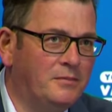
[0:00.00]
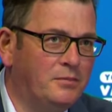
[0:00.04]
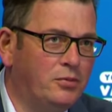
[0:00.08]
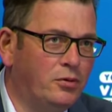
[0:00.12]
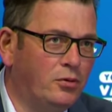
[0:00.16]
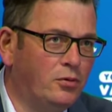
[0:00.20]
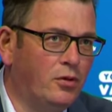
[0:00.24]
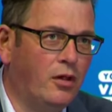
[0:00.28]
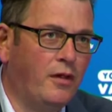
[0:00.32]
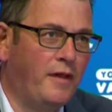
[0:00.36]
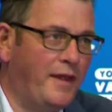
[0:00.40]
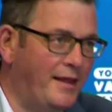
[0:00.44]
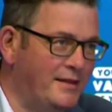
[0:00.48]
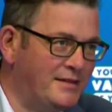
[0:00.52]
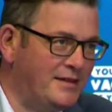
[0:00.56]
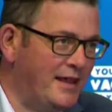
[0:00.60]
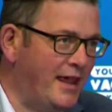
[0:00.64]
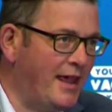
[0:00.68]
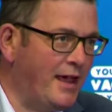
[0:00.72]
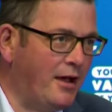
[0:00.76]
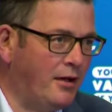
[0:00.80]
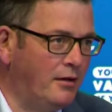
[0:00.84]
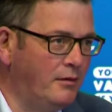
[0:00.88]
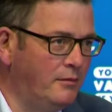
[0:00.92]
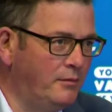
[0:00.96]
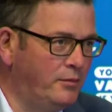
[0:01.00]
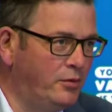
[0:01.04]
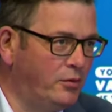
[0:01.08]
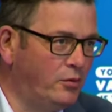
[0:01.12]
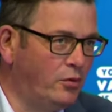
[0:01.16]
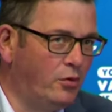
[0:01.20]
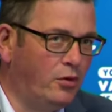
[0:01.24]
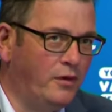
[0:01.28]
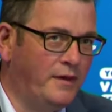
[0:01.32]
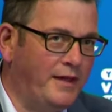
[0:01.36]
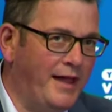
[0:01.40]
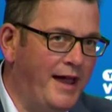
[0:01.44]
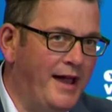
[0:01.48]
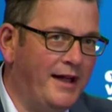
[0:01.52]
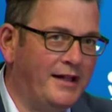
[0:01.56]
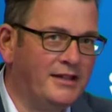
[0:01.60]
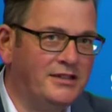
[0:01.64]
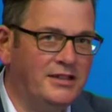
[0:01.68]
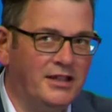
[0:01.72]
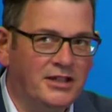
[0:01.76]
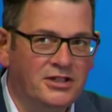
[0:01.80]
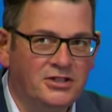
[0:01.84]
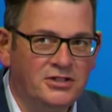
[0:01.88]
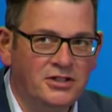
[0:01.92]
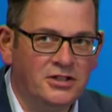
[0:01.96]
pull all that down, pull all the
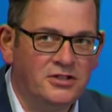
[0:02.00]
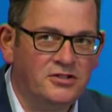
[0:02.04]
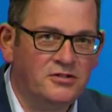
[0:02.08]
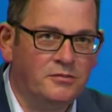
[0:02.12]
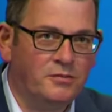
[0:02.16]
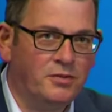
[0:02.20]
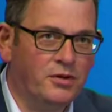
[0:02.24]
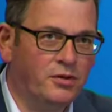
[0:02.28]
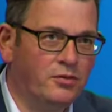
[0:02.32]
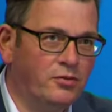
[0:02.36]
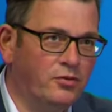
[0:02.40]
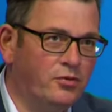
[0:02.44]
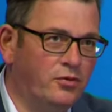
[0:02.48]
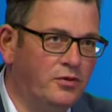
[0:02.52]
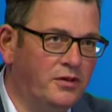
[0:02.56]
architecture that you built,